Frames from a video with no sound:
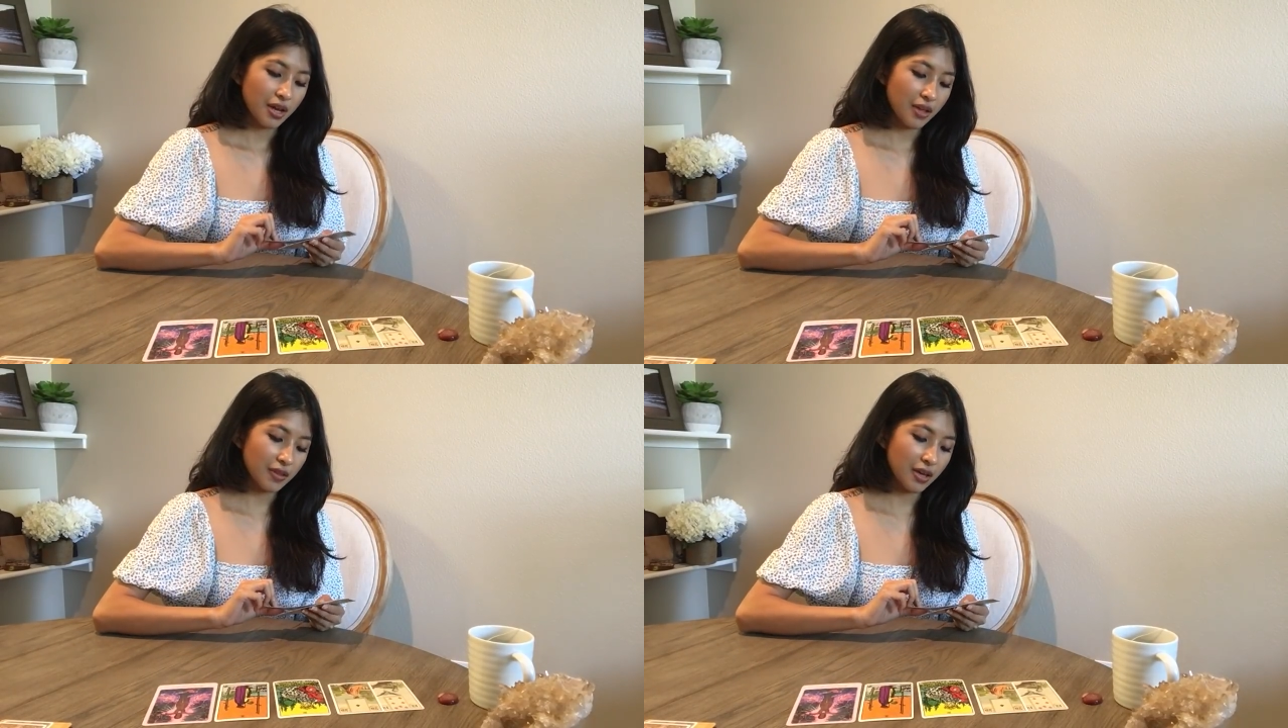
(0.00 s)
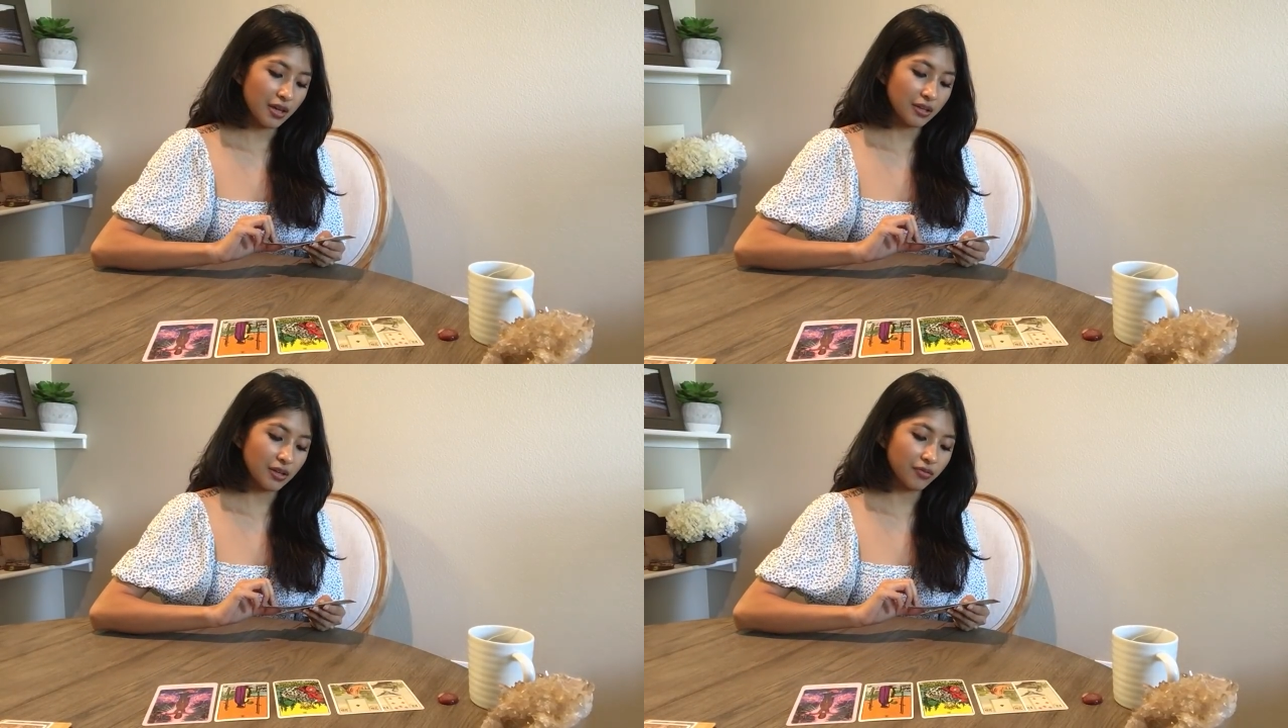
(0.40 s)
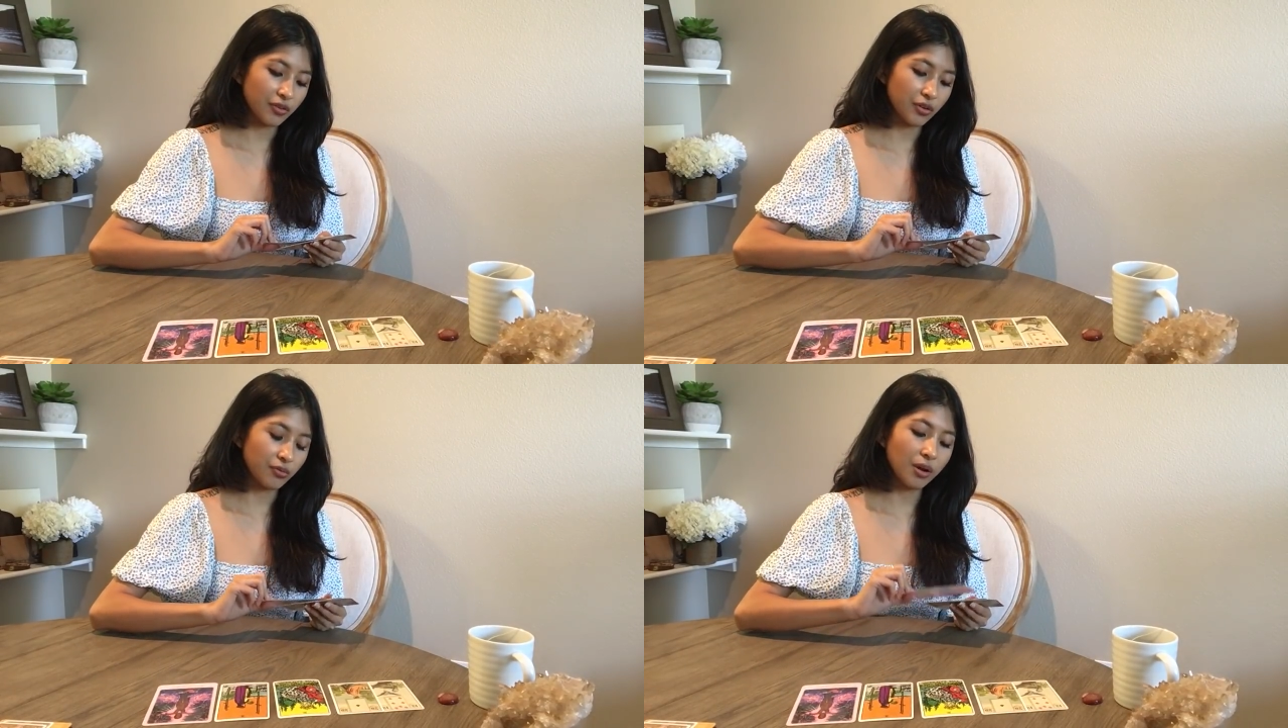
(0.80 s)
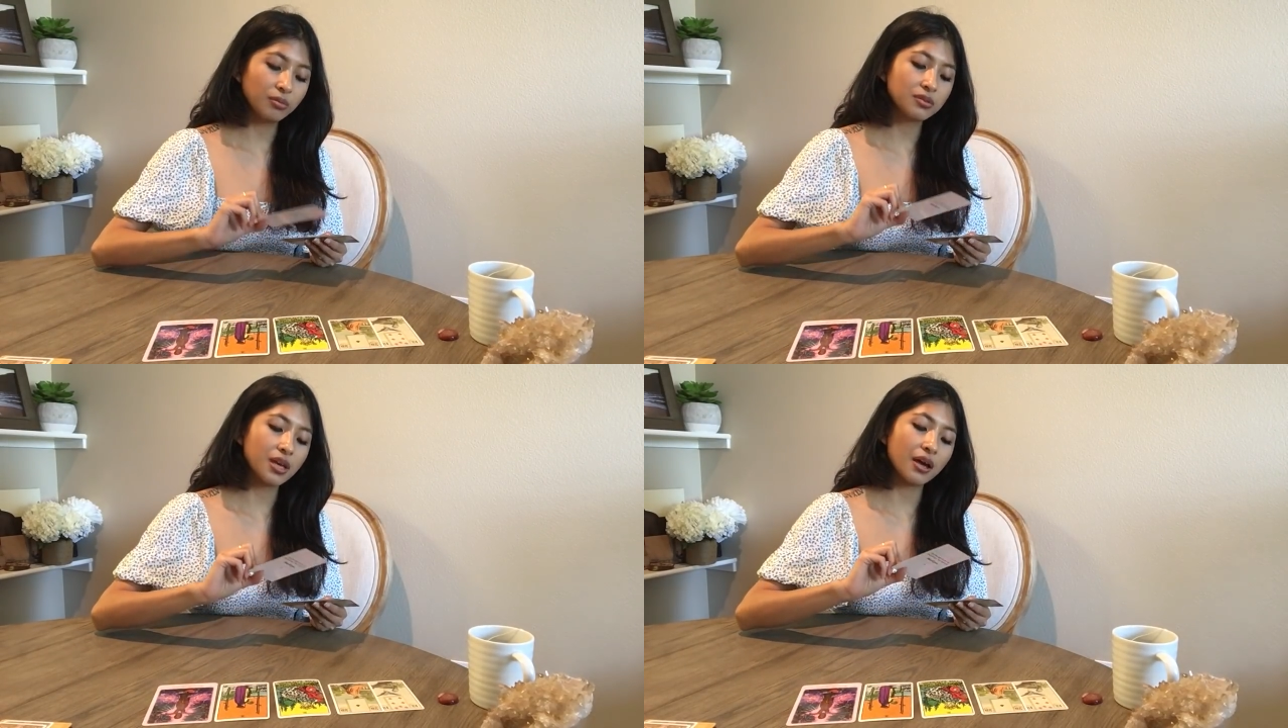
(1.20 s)
And then for your
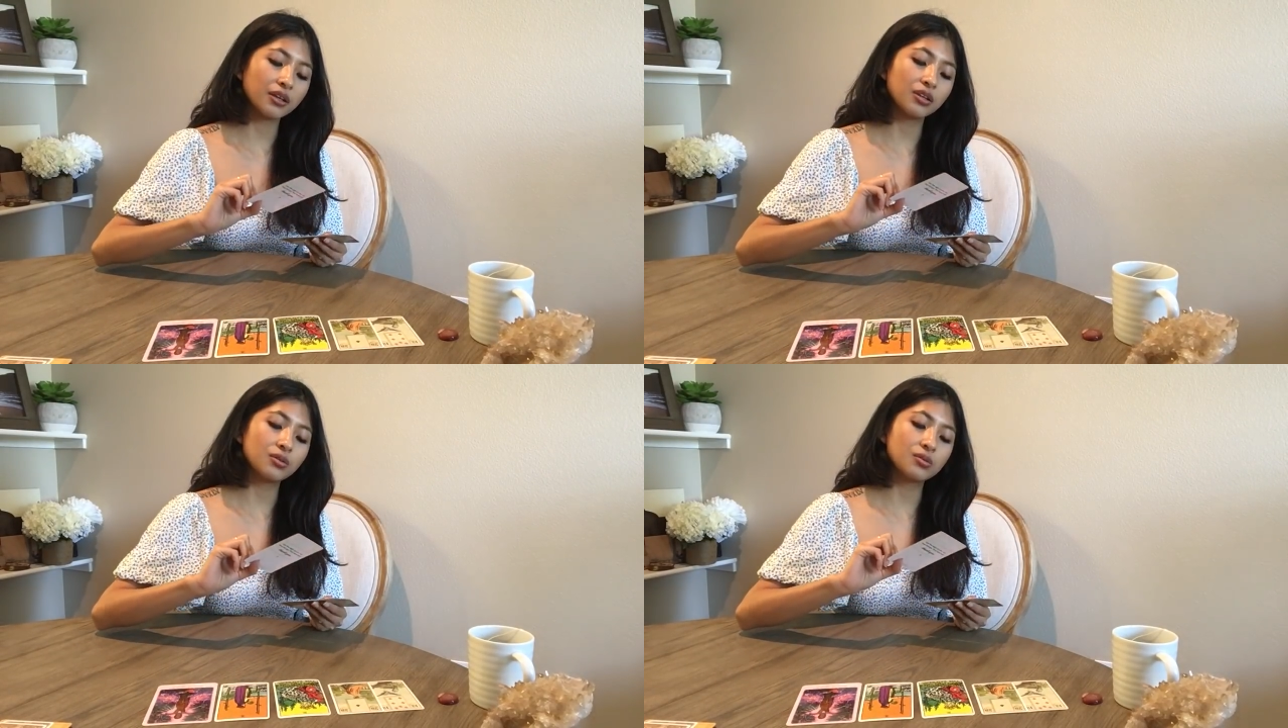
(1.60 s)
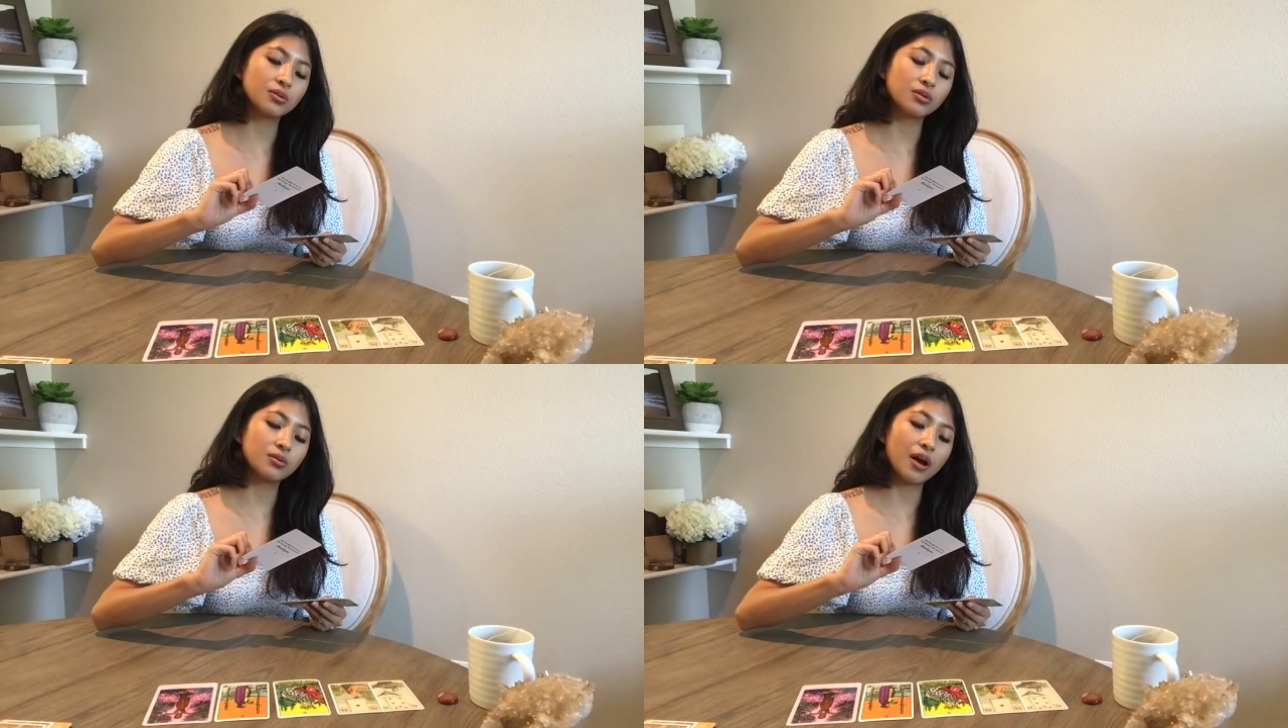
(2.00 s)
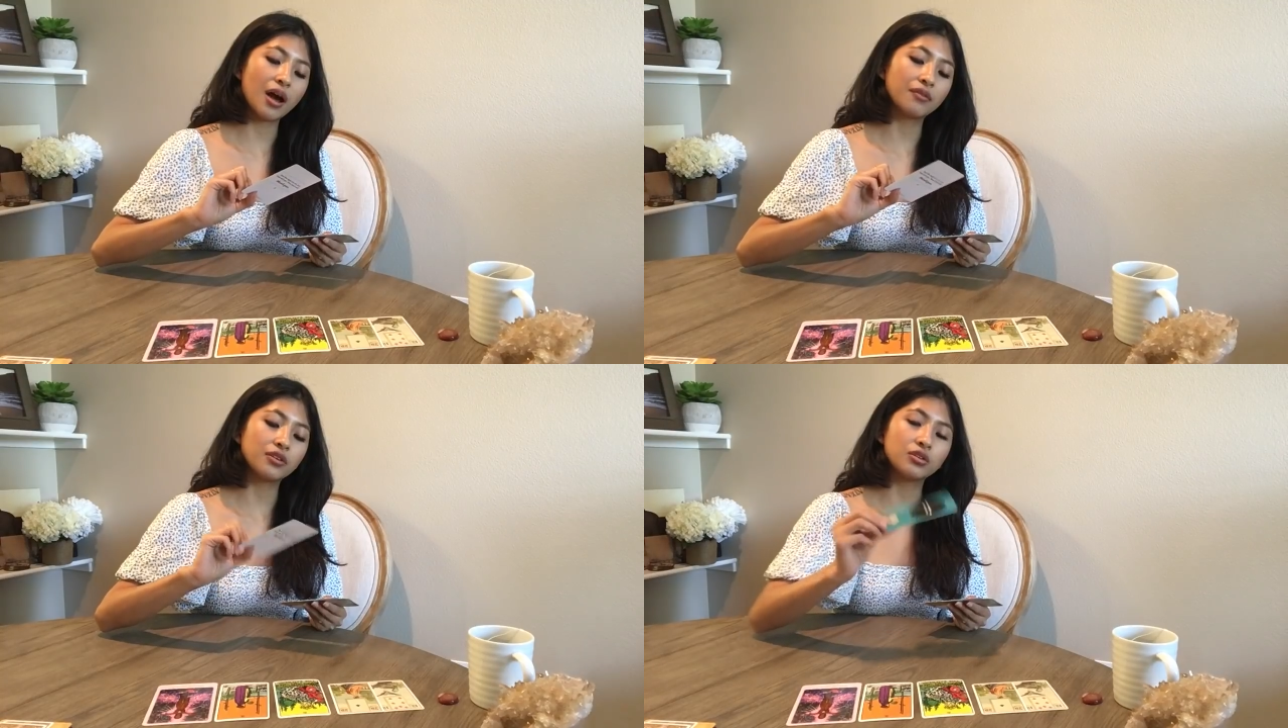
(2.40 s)
Rebel deck, you have,